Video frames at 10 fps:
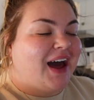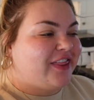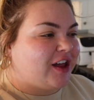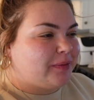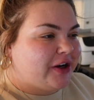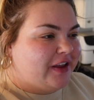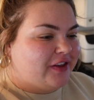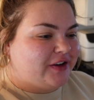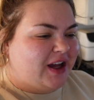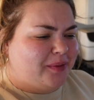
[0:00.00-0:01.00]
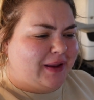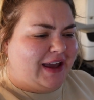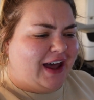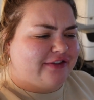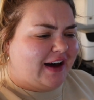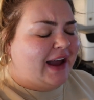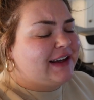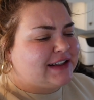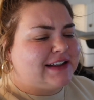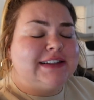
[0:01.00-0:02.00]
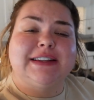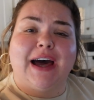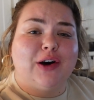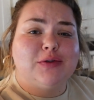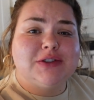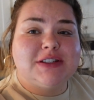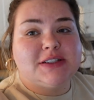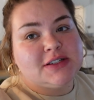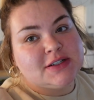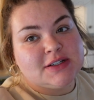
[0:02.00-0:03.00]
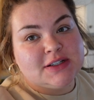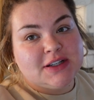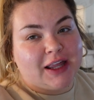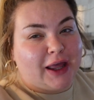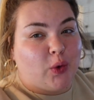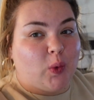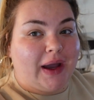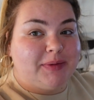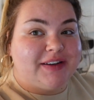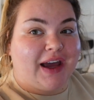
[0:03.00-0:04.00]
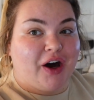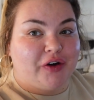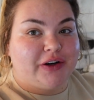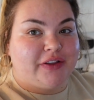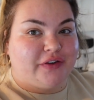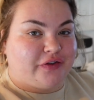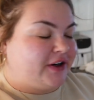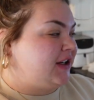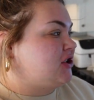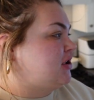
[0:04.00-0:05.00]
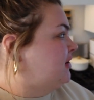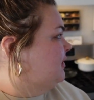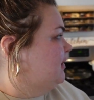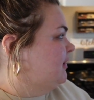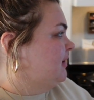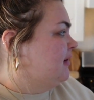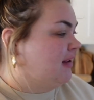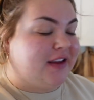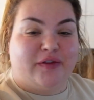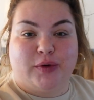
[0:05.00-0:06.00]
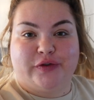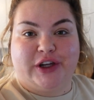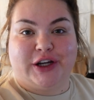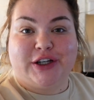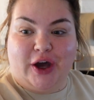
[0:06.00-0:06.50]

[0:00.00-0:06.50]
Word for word: I thought about it the other day. I'm like, have I cleaned out and like wiped down the fridge since I've moved here?